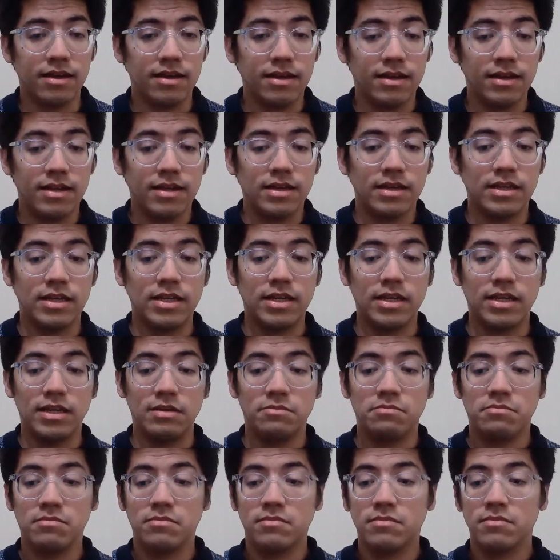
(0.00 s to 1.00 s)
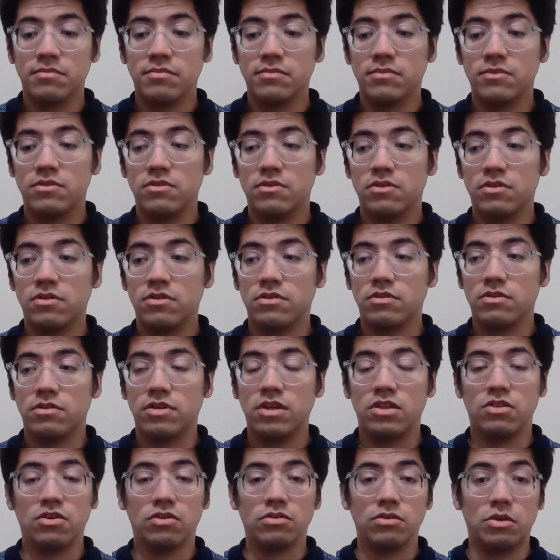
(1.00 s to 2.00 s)
he
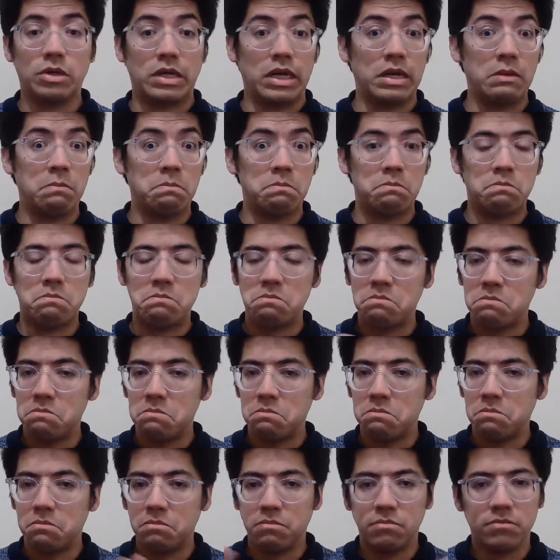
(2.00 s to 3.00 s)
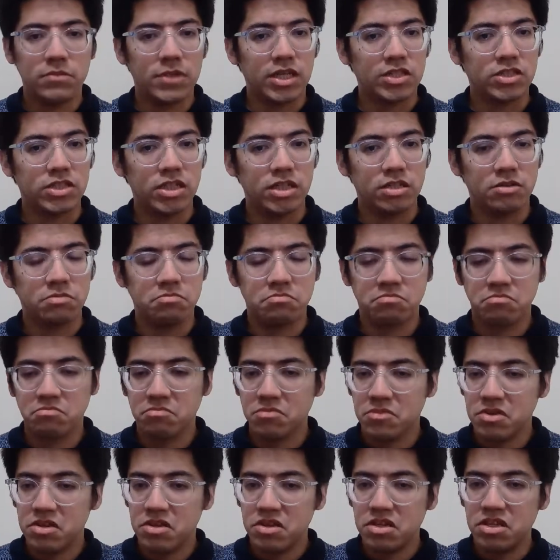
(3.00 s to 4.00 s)
thought, okay, that's it.
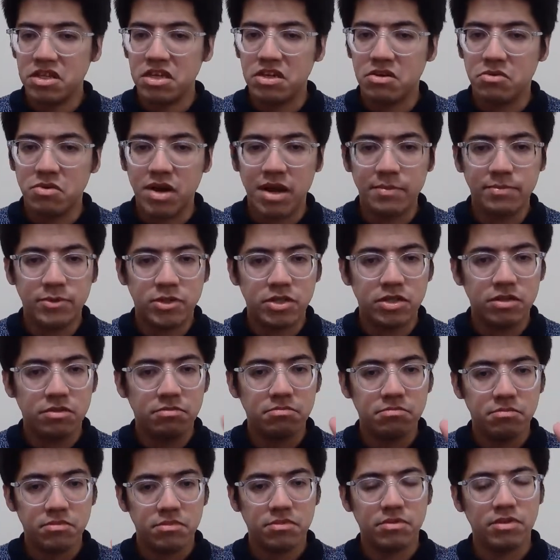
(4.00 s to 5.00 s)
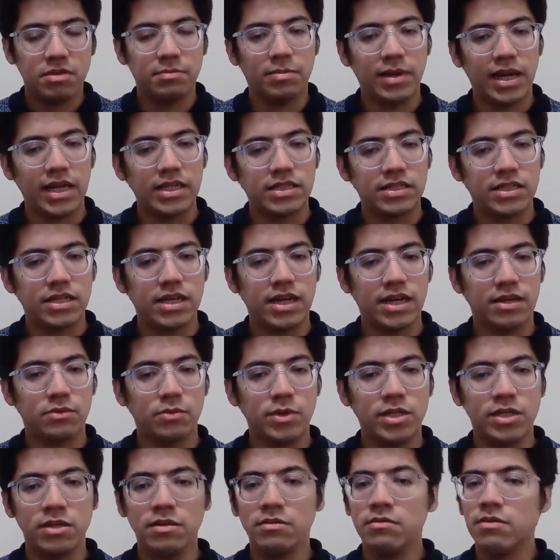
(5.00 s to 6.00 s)
He grabbed the plays he had
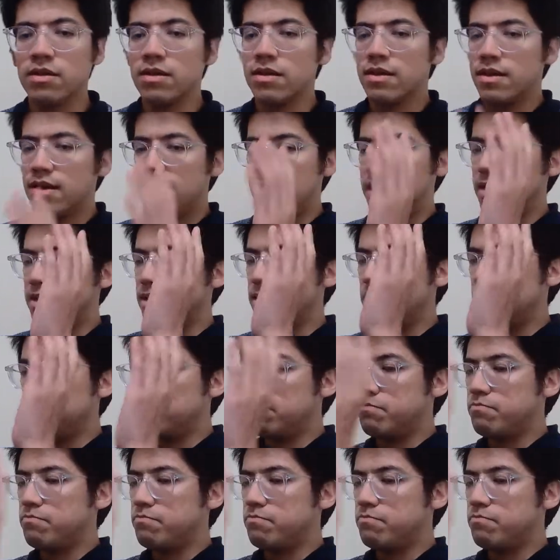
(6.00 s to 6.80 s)
written and he